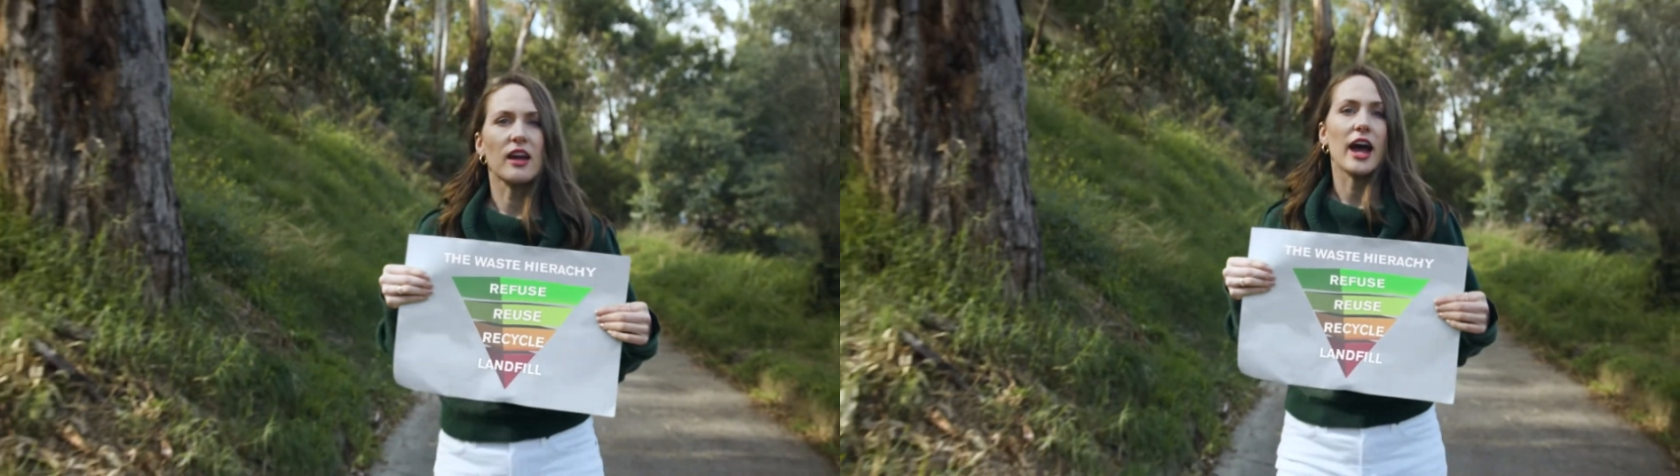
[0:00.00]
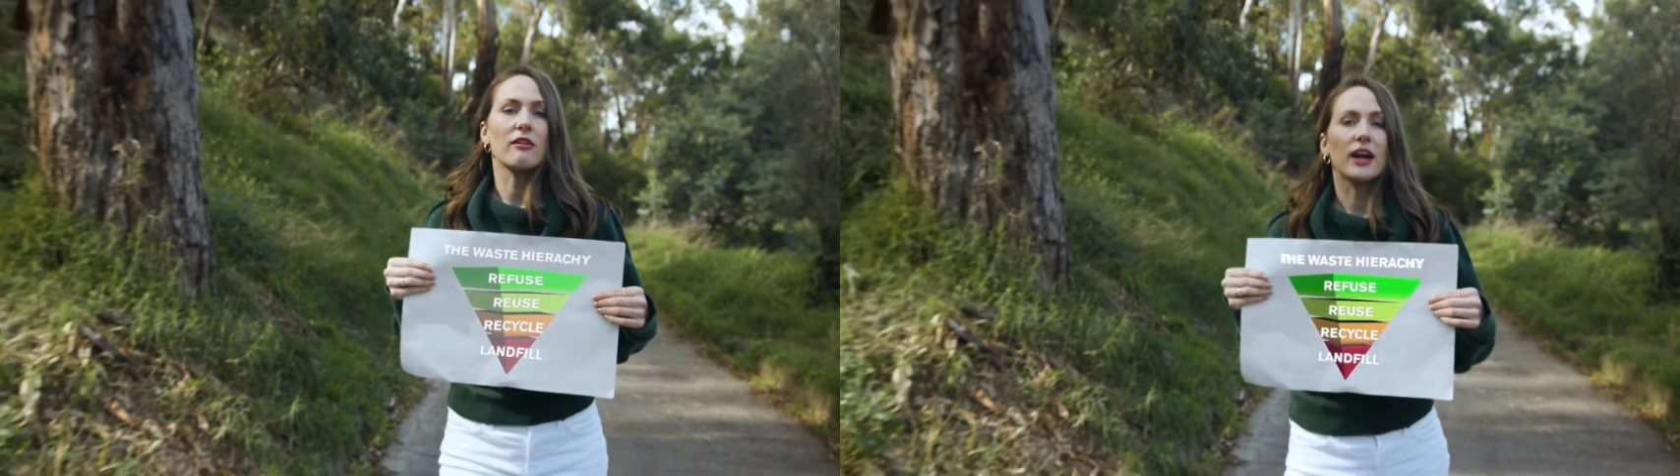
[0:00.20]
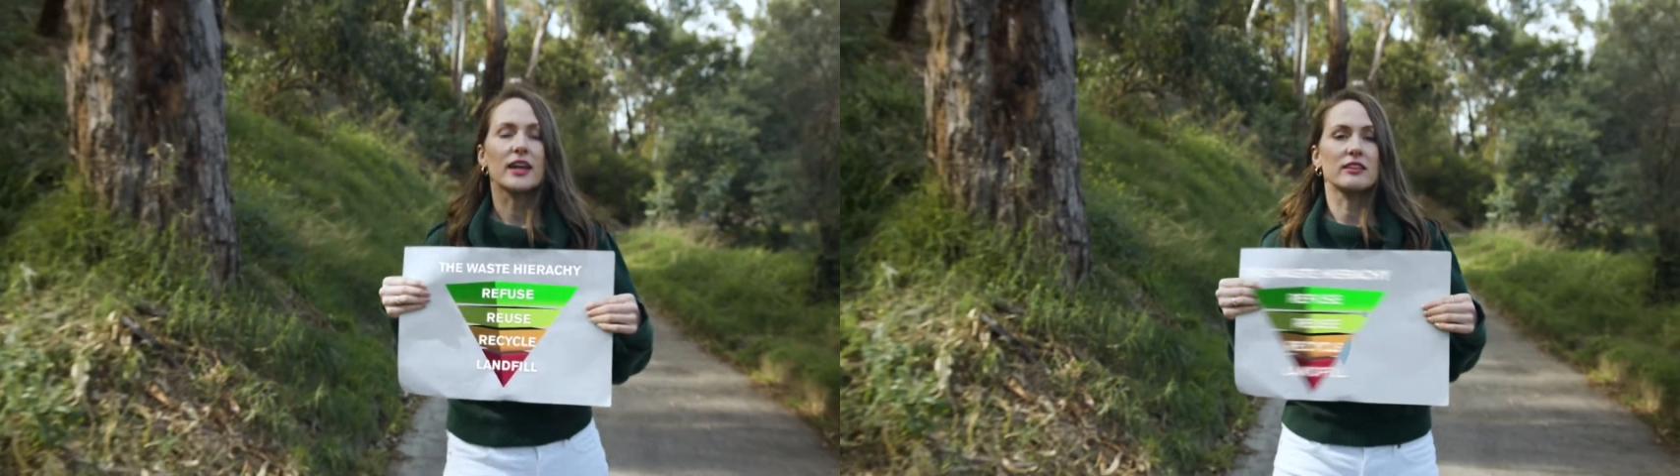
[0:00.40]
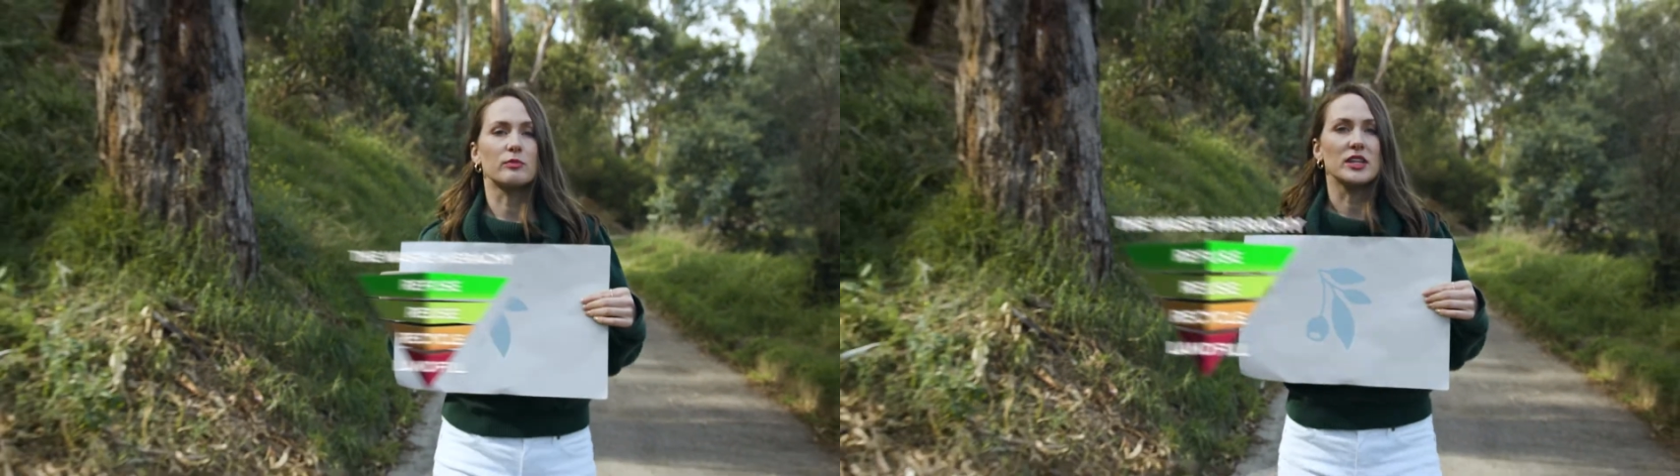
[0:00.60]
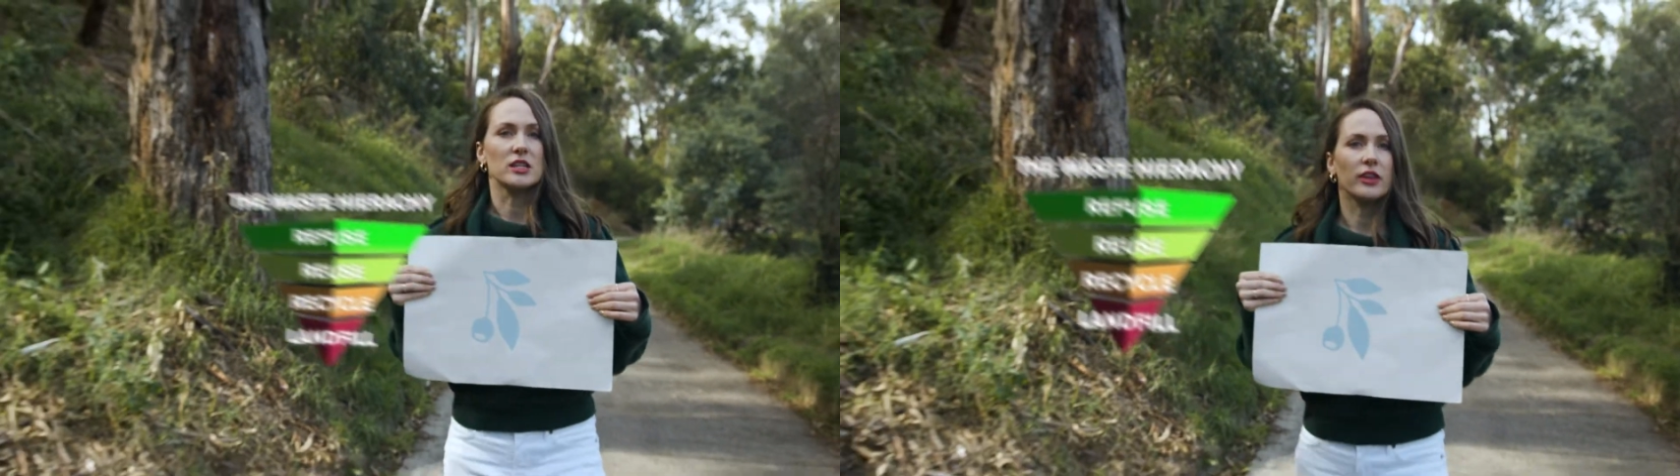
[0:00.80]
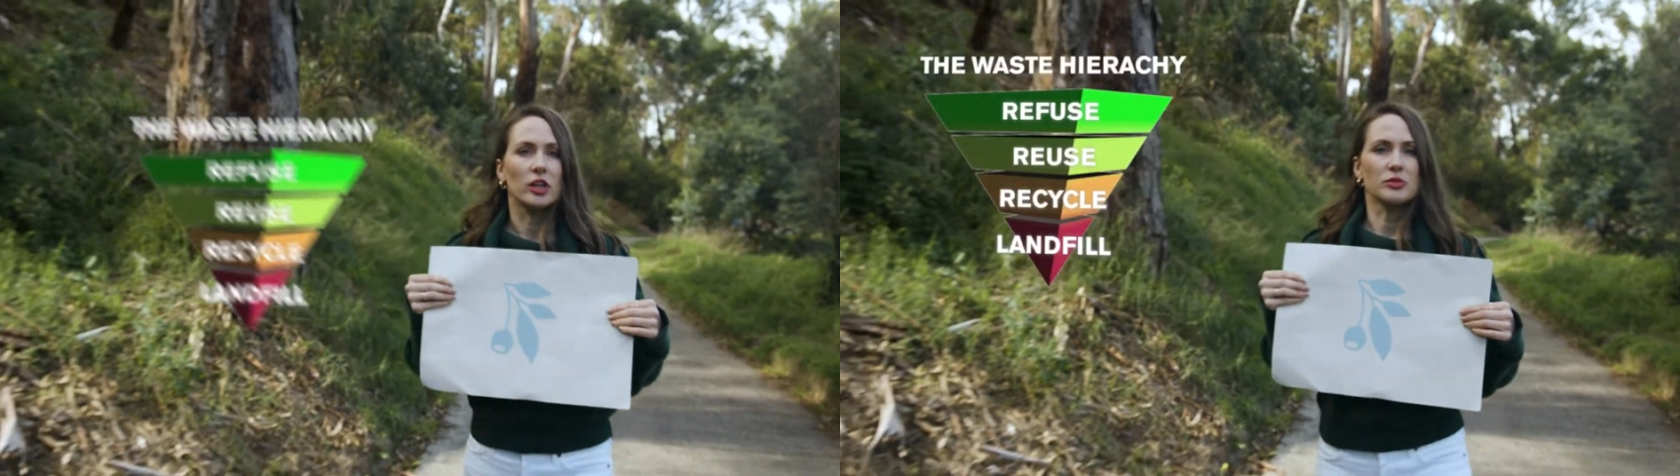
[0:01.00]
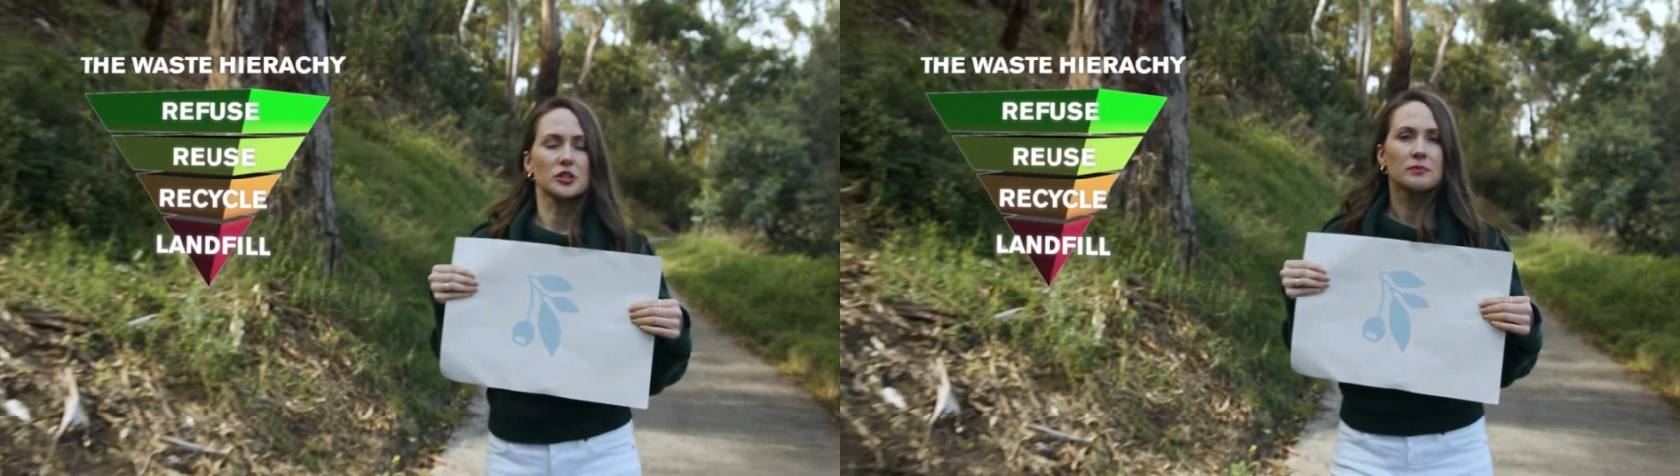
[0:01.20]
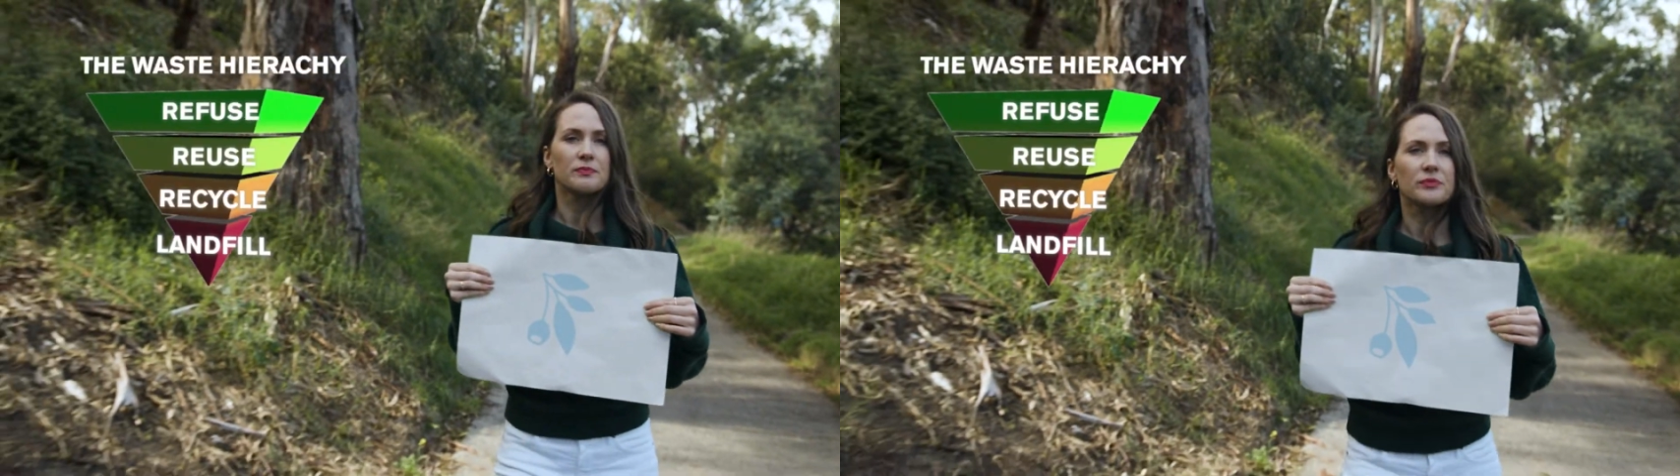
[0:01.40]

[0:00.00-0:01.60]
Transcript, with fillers: hierarchy has been developed.